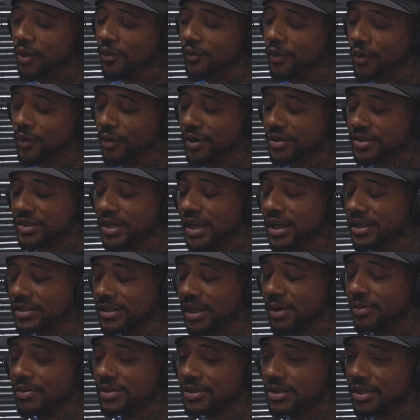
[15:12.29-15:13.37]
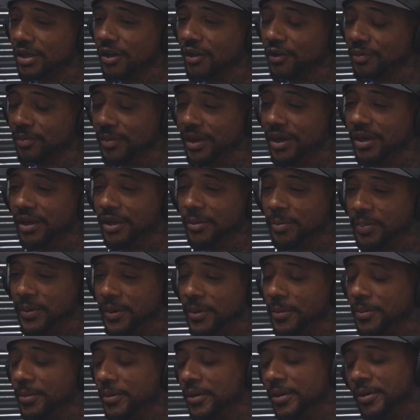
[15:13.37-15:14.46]
criticize ourselves, man.
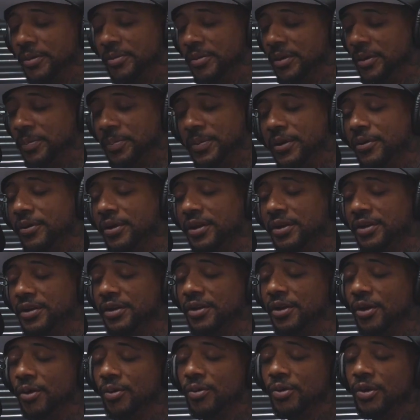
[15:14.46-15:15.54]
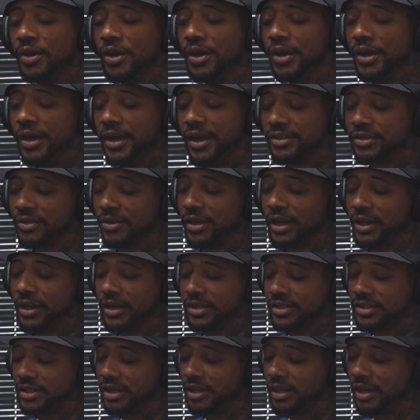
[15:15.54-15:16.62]
People, period. You know. And so, like I
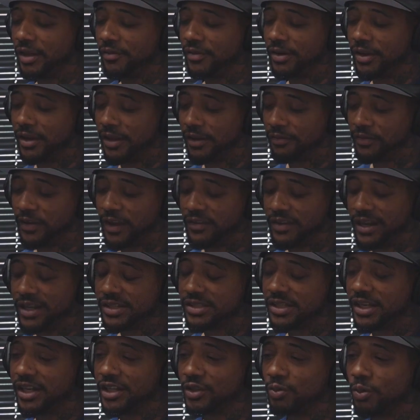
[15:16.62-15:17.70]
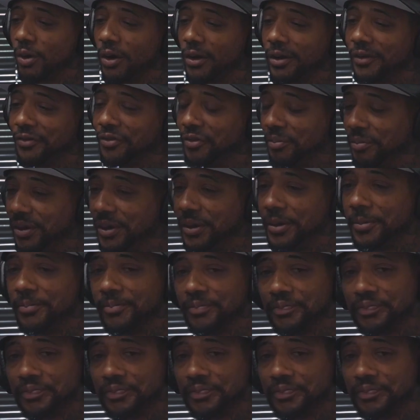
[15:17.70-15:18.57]
said, if they see it's working for me,